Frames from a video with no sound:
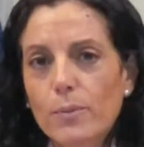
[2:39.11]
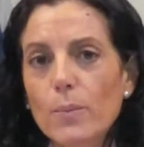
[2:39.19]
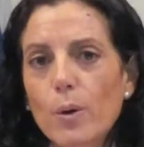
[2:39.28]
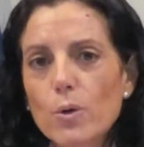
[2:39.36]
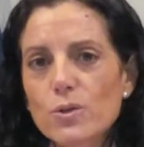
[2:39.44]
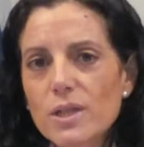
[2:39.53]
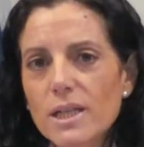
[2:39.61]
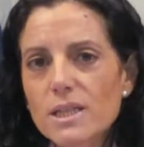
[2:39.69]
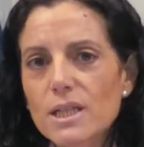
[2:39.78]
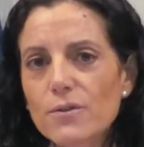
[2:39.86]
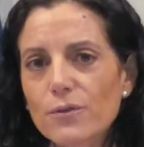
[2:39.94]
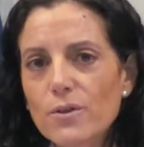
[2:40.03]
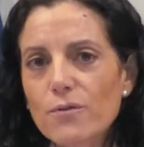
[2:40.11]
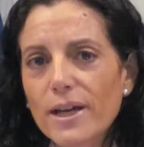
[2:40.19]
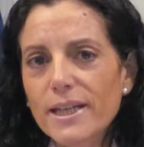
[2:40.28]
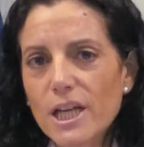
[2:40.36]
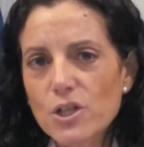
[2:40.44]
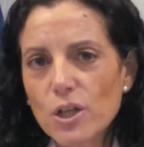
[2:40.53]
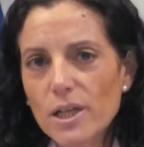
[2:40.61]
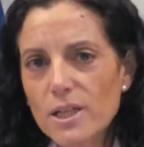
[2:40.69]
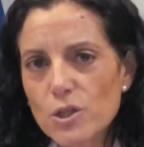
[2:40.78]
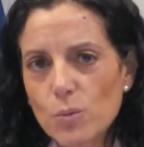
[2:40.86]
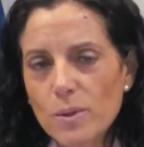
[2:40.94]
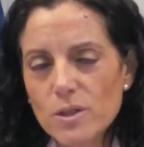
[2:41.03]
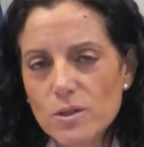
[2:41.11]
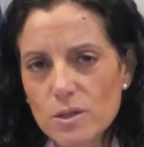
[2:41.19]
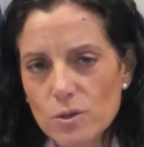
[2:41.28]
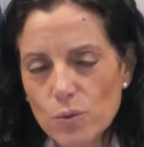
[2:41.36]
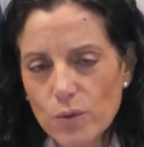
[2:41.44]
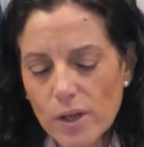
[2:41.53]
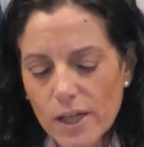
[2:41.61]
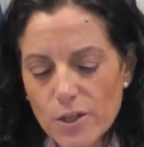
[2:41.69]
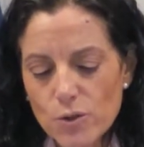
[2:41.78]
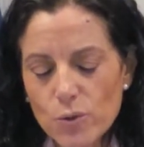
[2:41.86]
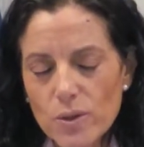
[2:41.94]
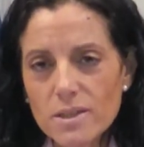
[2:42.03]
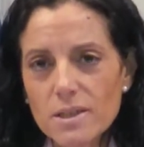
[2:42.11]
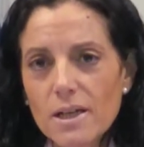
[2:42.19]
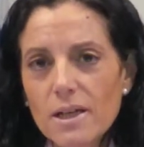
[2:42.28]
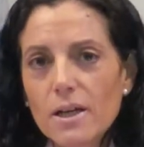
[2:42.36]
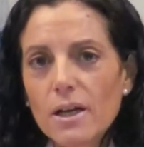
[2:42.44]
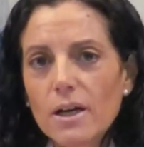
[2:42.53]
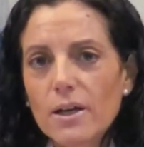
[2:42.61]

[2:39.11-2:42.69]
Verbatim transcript: proposing different financial instruments to the countries.